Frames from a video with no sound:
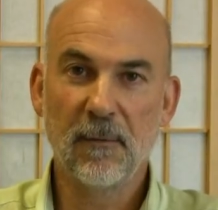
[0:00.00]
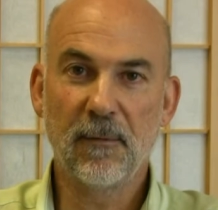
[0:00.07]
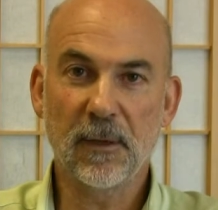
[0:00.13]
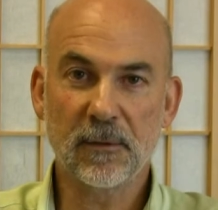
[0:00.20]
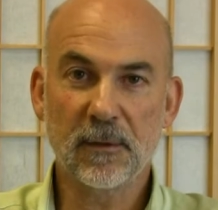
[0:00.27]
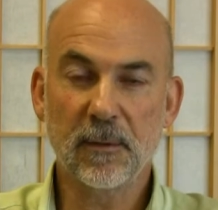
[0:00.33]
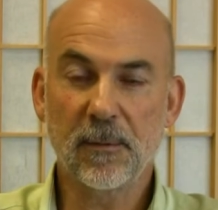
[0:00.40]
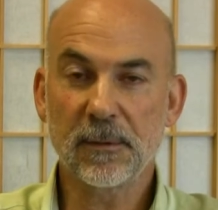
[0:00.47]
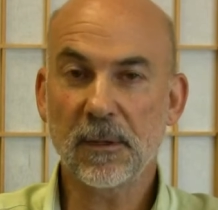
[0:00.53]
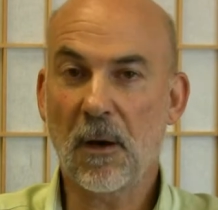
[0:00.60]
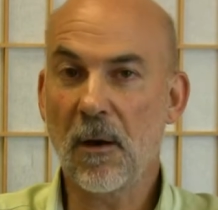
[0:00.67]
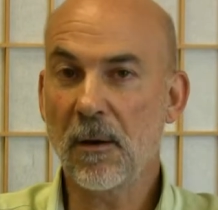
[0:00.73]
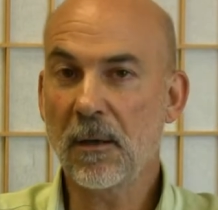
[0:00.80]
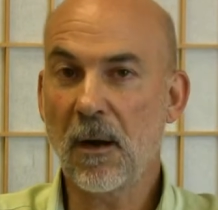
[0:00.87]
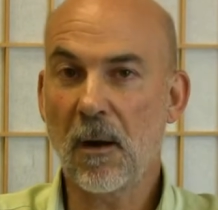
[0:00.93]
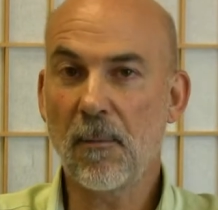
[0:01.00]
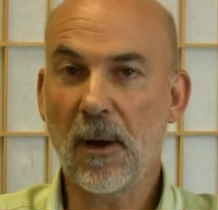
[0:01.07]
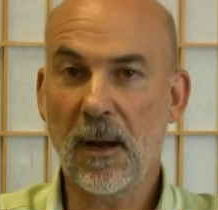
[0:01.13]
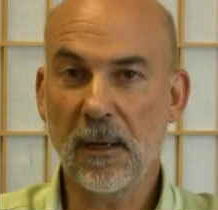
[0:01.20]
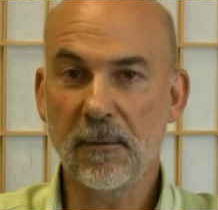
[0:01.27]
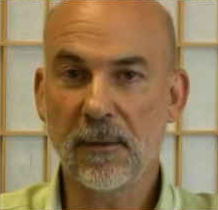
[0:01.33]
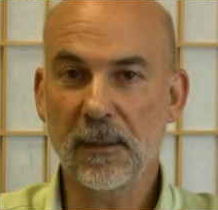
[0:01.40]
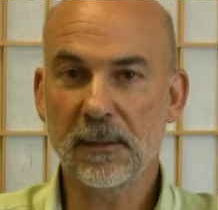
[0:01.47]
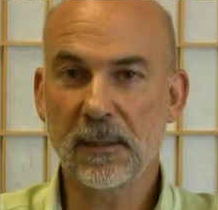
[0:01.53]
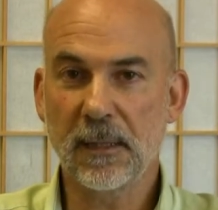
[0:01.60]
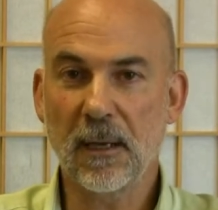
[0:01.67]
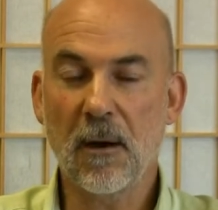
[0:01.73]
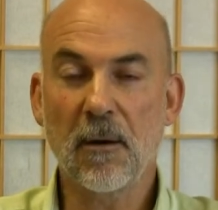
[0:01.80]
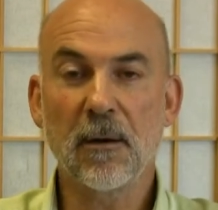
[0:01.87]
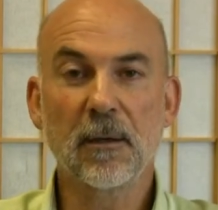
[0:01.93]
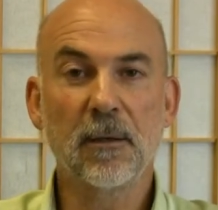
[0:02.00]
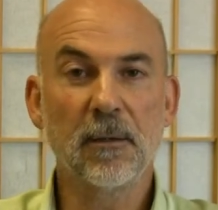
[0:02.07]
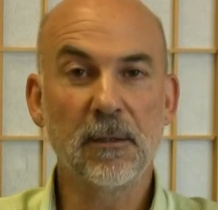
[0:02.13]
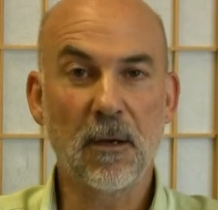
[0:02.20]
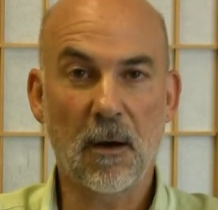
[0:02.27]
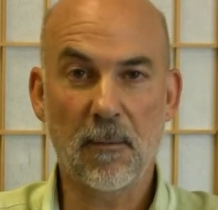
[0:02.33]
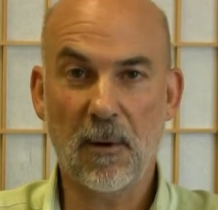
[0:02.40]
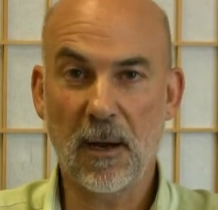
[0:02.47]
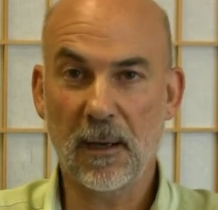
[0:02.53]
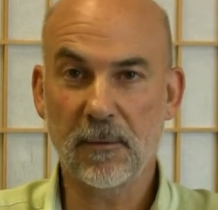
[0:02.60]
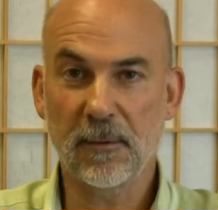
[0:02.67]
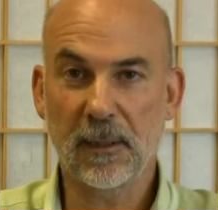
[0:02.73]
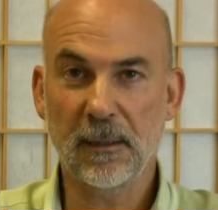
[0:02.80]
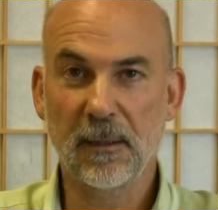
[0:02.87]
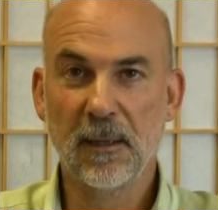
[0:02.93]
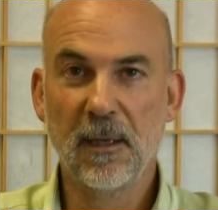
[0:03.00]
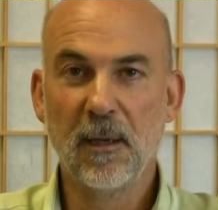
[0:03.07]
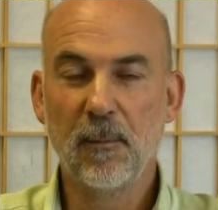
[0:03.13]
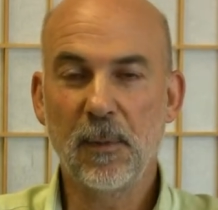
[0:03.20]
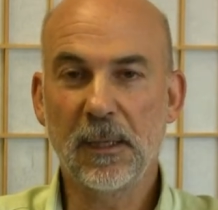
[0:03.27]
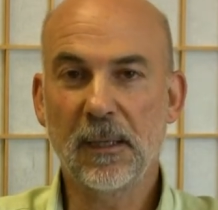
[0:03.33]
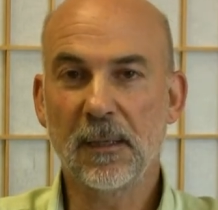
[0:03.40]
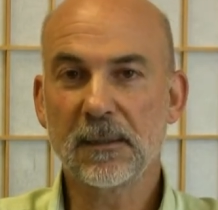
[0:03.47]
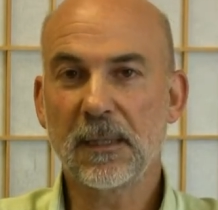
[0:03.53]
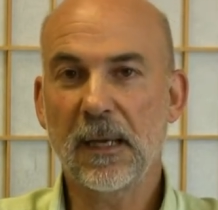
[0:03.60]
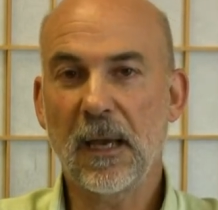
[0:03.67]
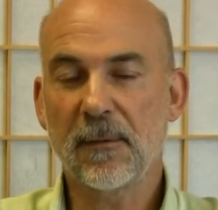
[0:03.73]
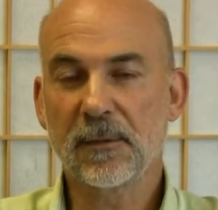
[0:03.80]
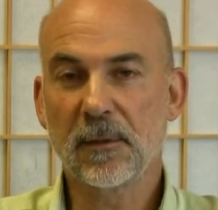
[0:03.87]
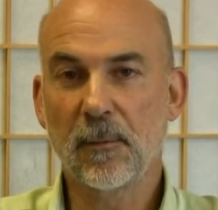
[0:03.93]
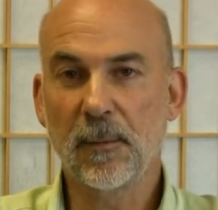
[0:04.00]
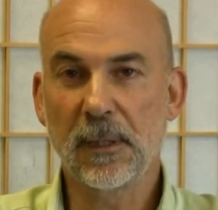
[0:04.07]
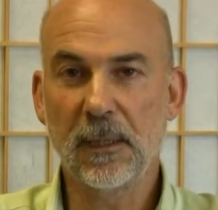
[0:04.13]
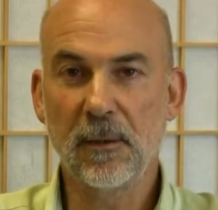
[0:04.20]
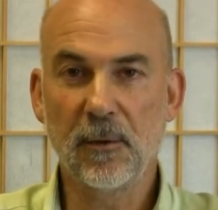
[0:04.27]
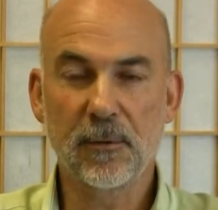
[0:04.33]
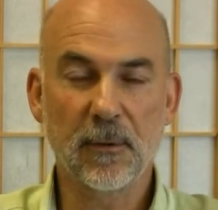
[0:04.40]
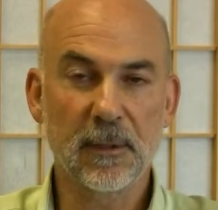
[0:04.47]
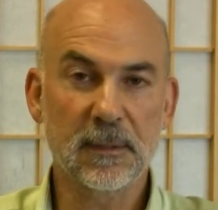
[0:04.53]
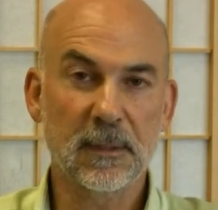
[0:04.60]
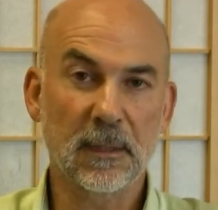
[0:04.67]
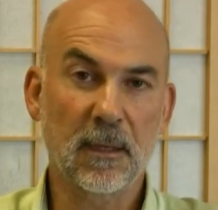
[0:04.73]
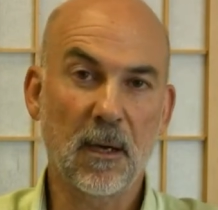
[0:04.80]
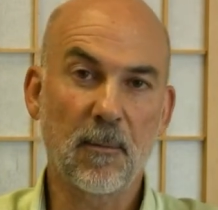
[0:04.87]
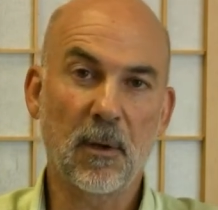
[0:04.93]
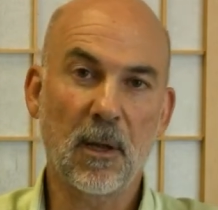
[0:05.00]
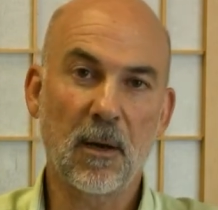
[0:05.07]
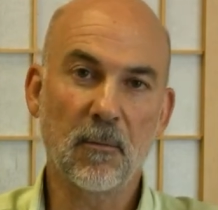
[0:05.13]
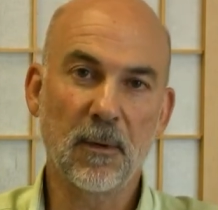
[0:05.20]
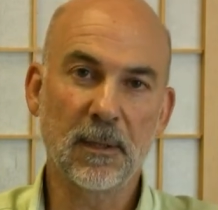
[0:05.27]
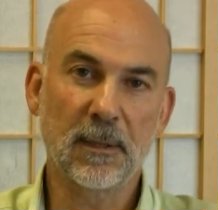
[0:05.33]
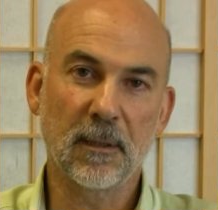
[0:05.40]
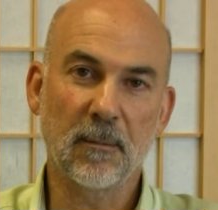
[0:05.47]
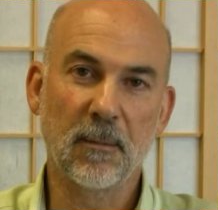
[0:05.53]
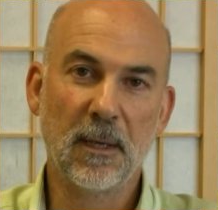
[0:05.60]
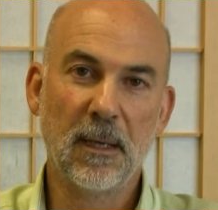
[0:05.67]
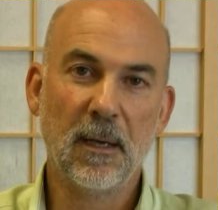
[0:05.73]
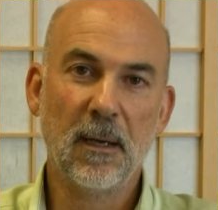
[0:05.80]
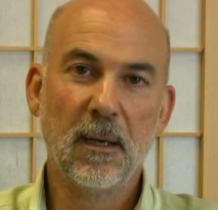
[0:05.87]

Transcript: Vegetables are carbohydrates. They are a good carbohydrate because they have so many nutrients that come along with them.